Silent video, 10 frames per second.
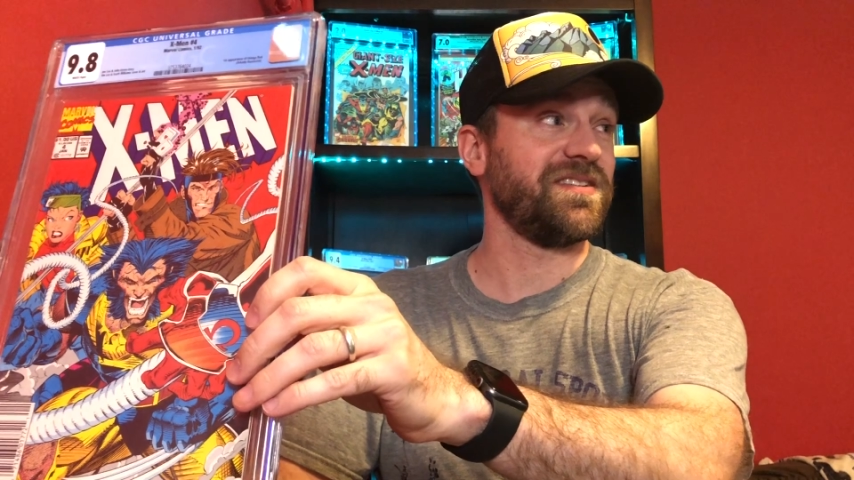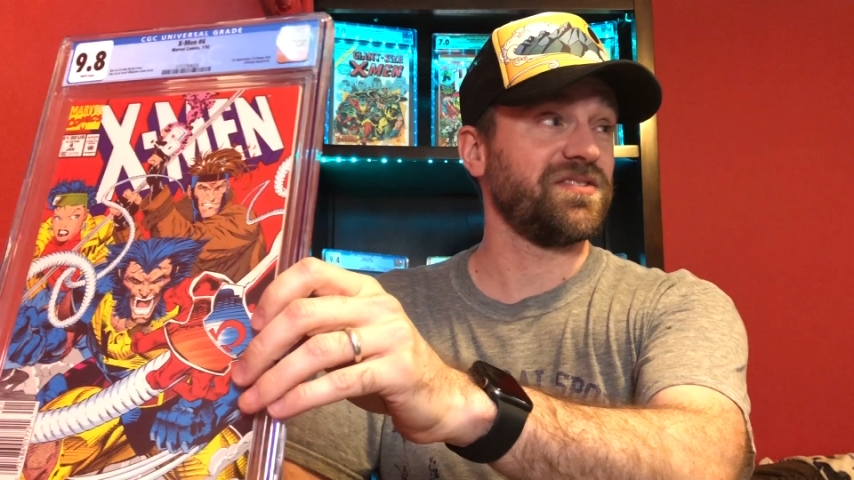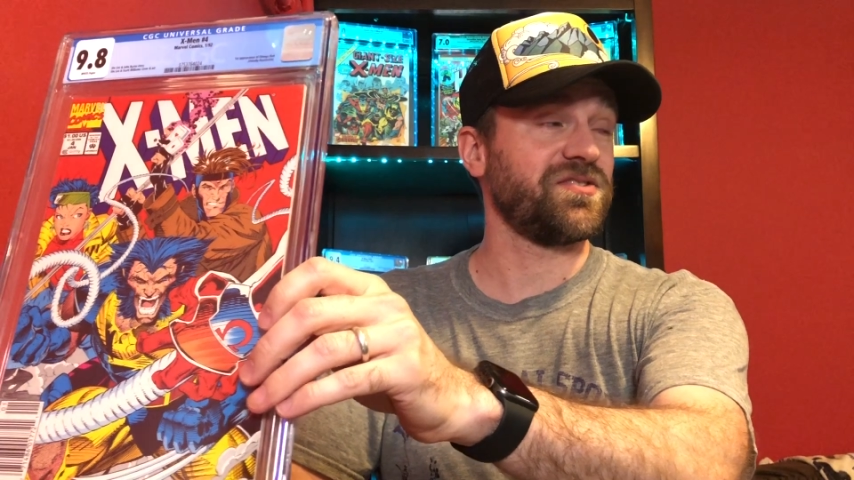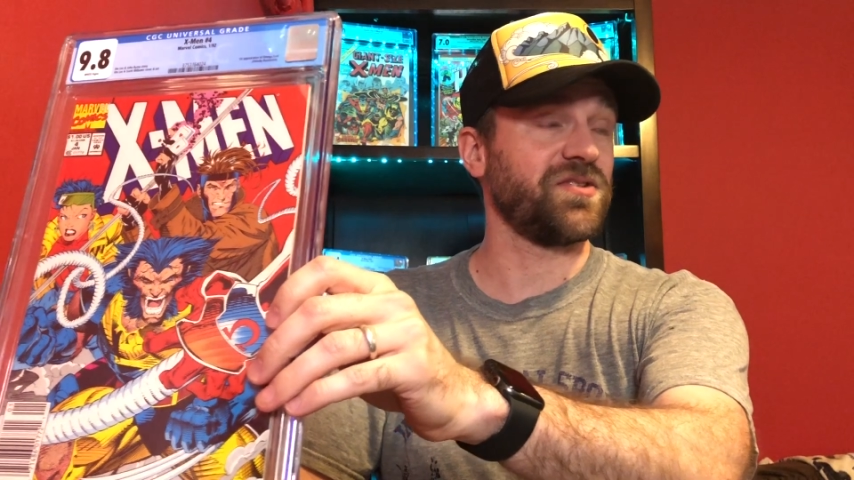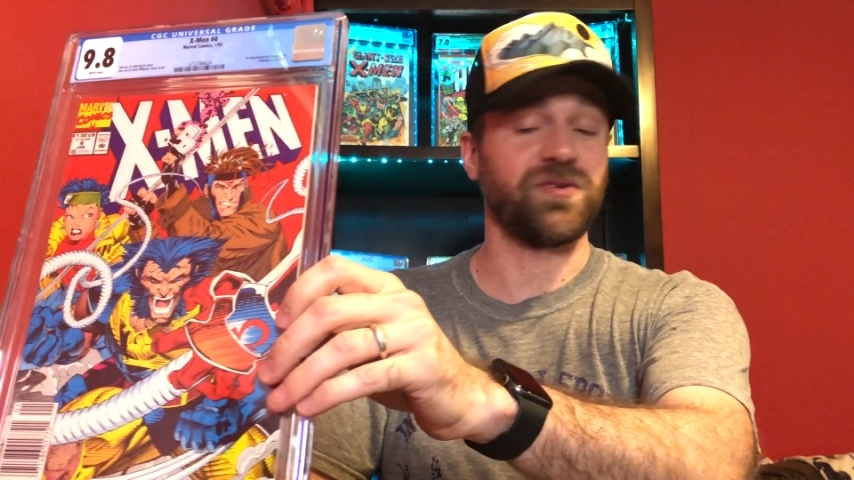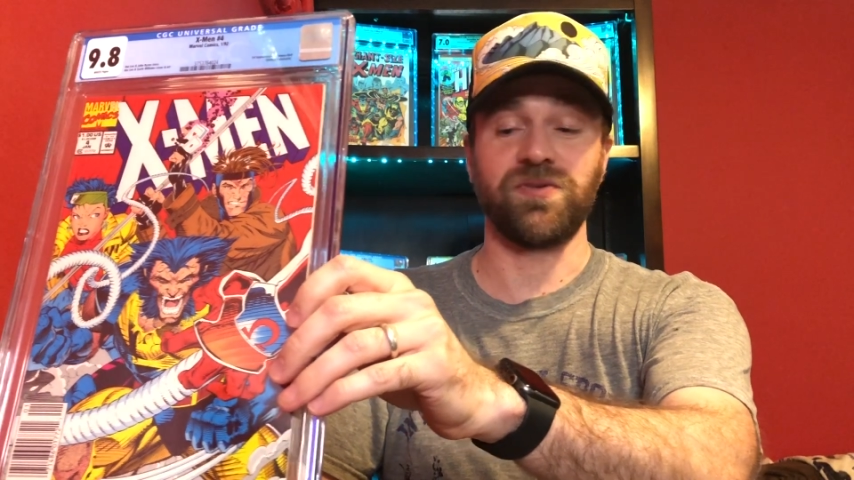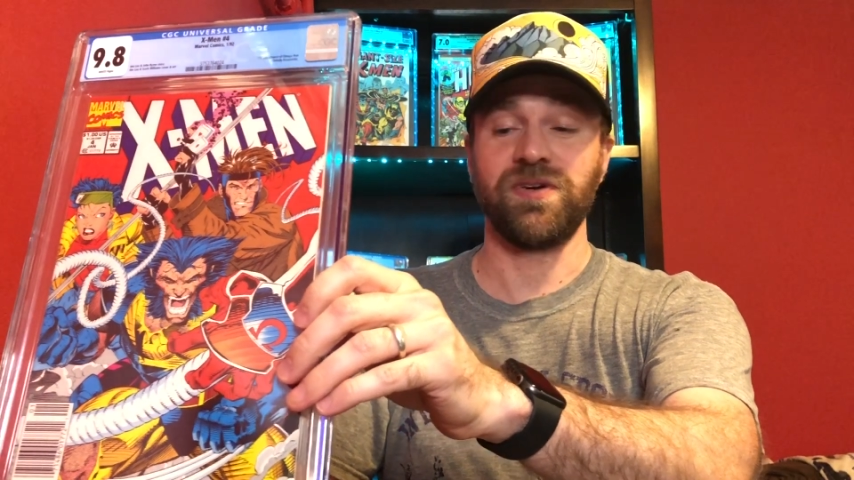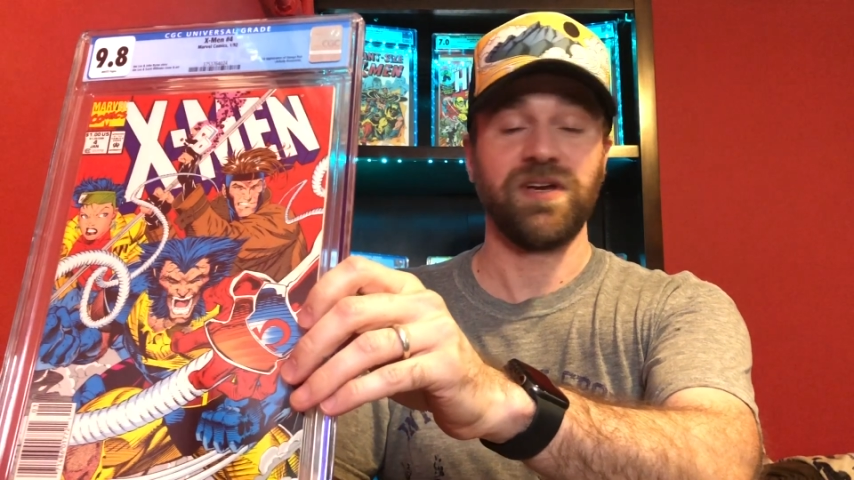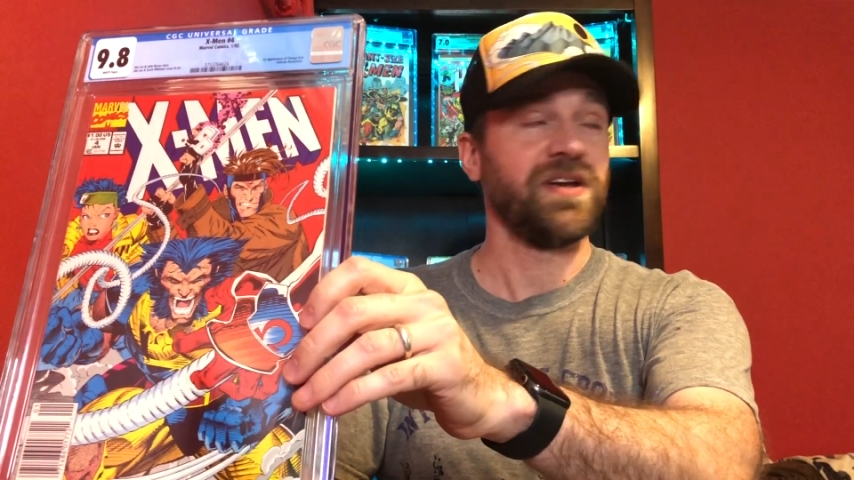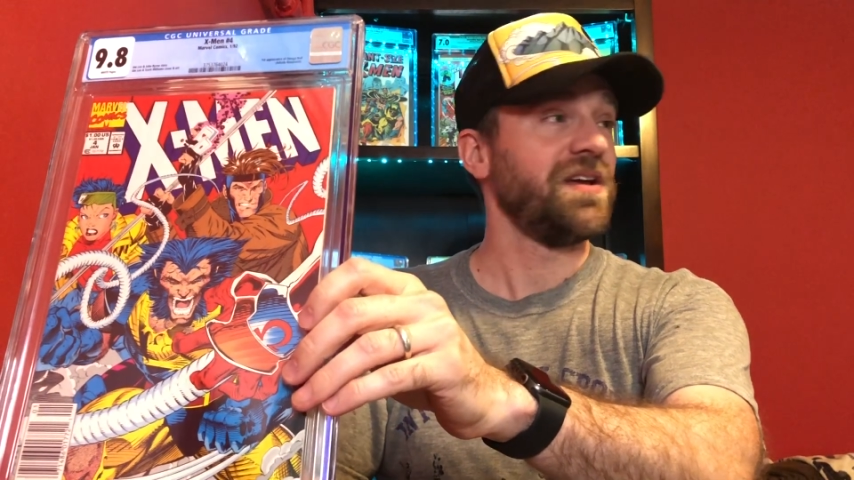So
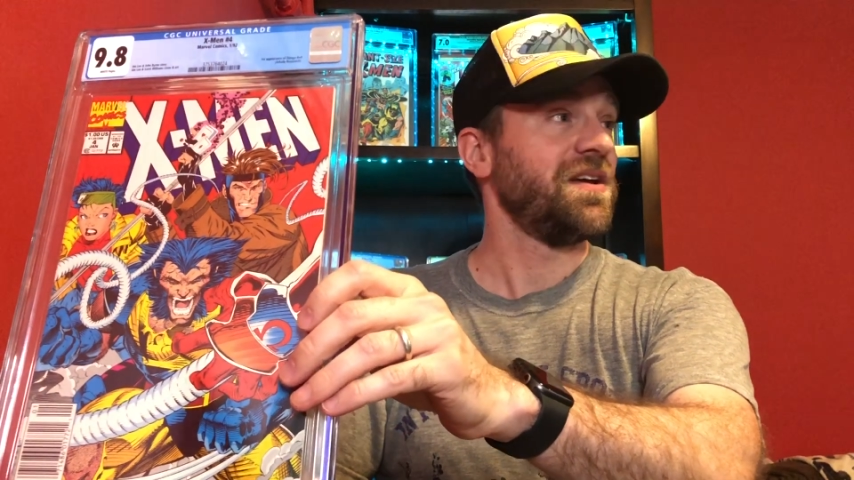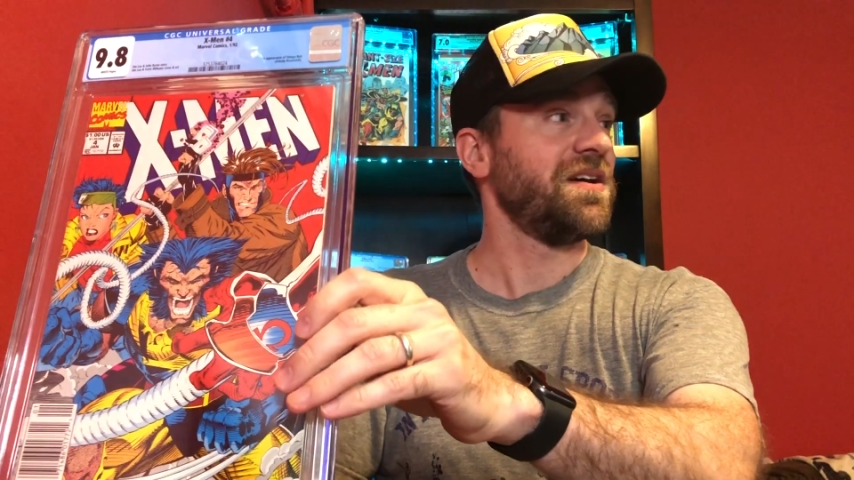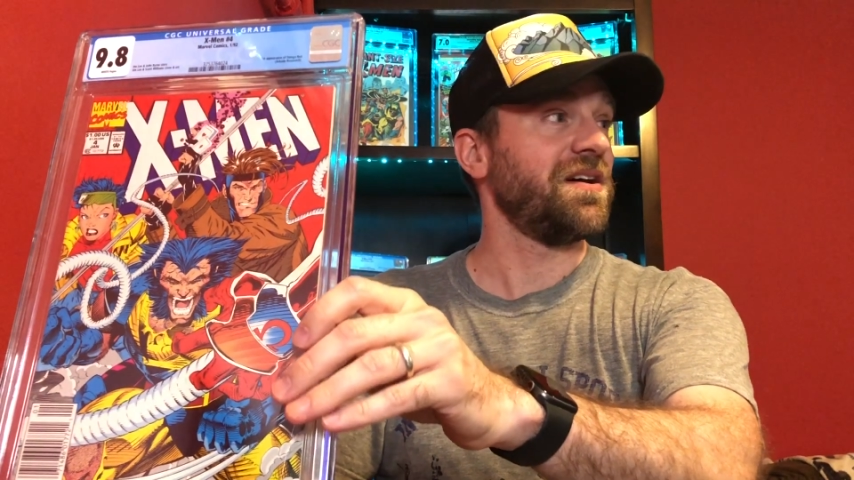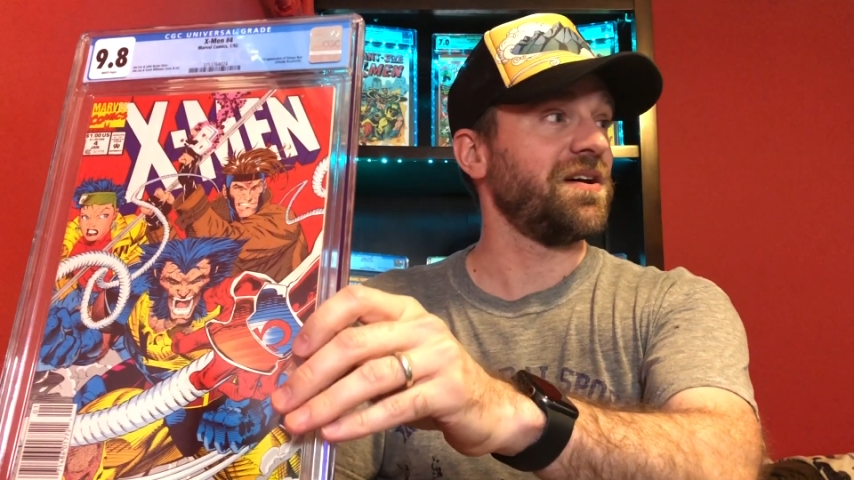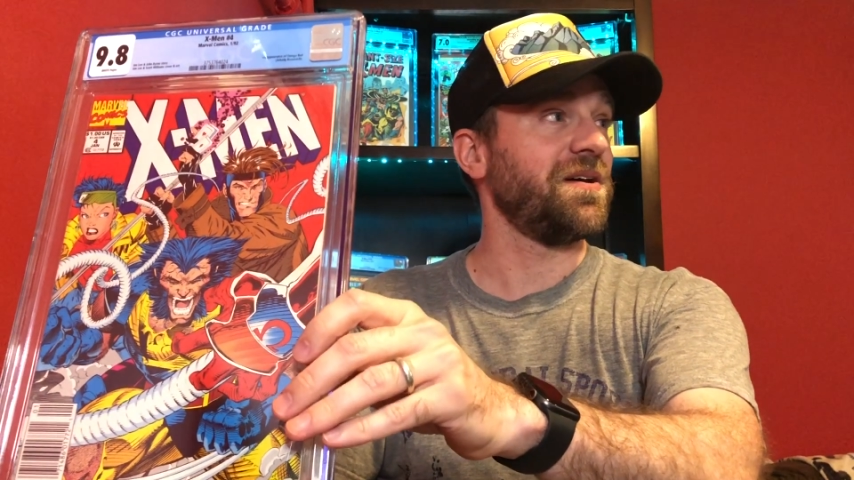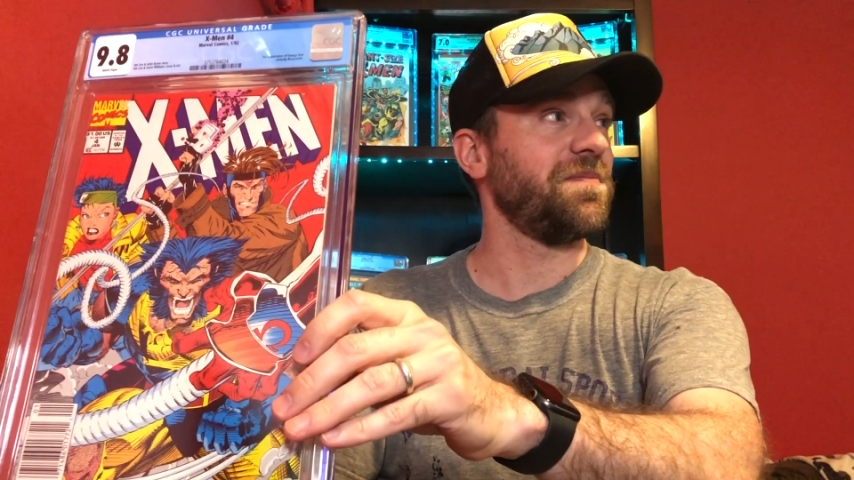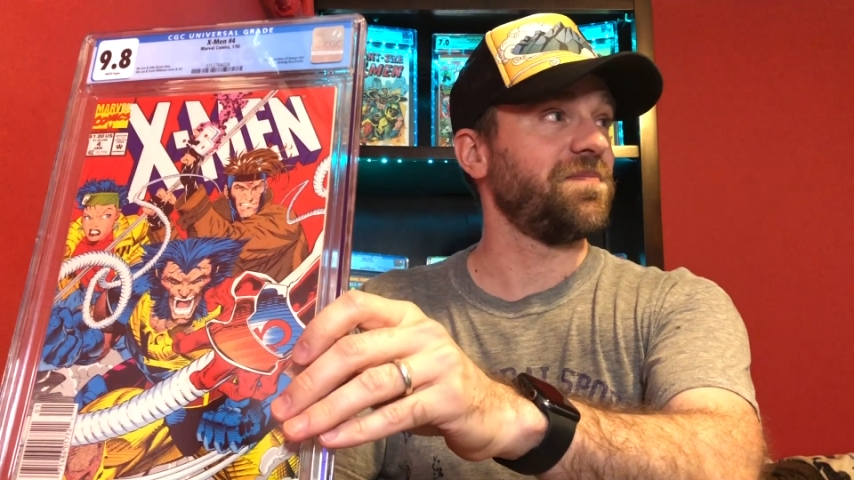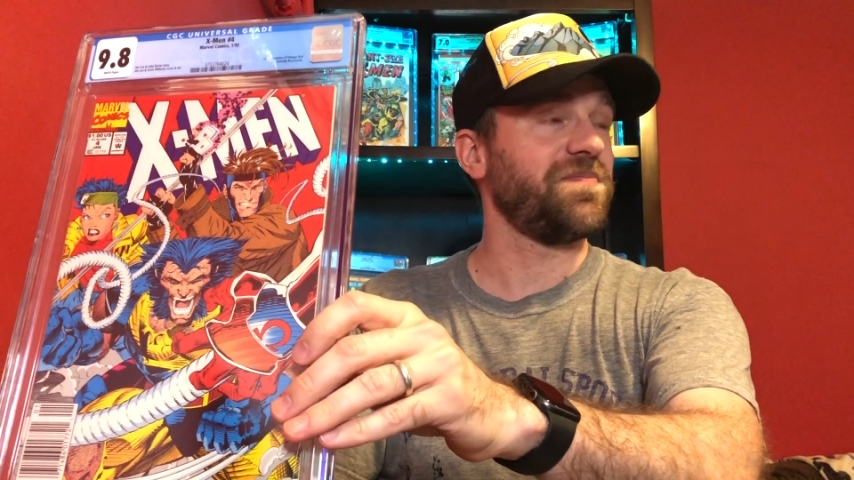uh,